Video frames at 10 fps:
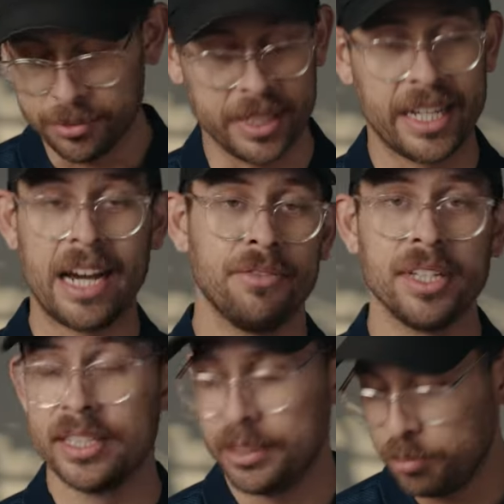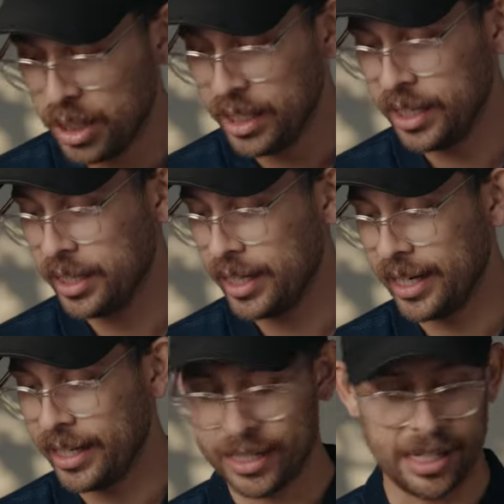I've been gaffing and DPing,
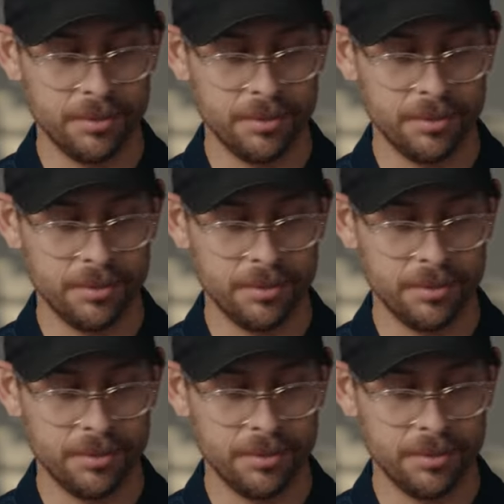and